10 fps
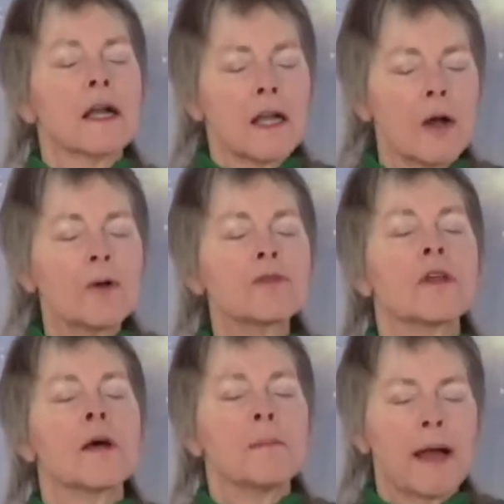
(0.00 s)
goes
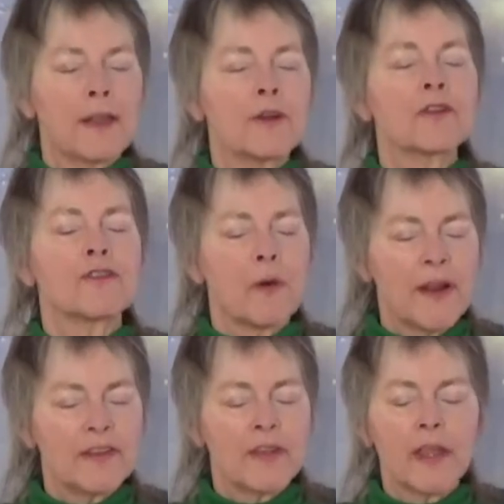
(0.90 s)
by your
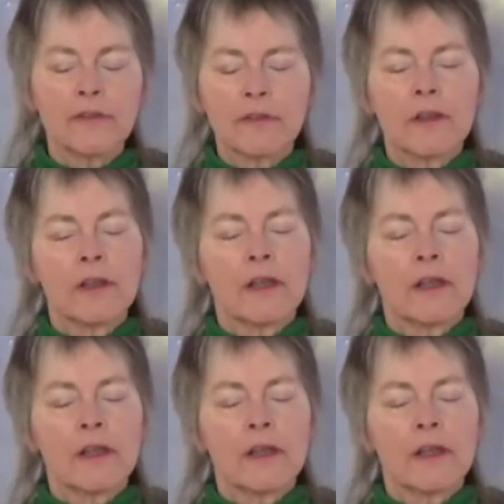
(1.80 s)
choices.